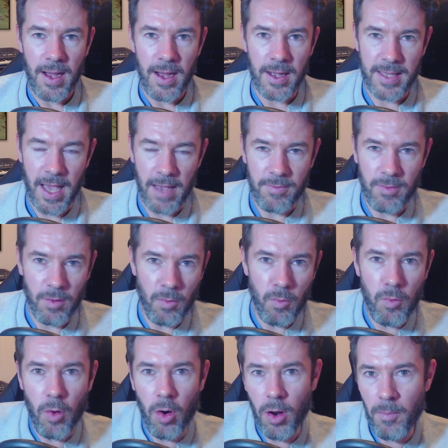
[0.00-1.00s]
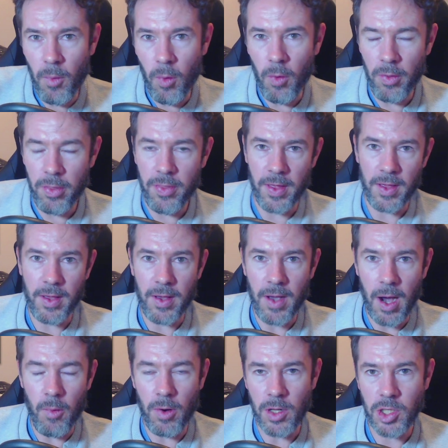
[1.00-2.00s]
Okay, I've got one more thing
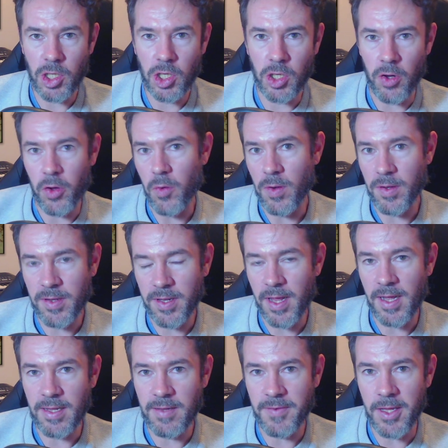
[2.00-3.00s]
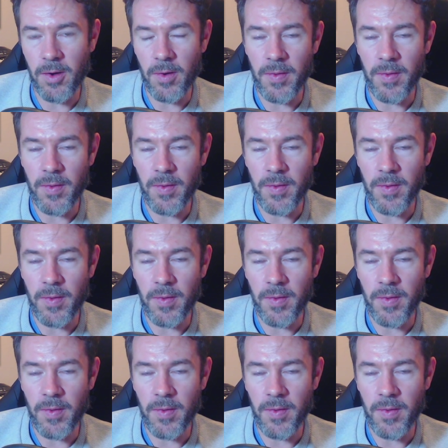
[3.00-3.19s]
I want to show you in today's video,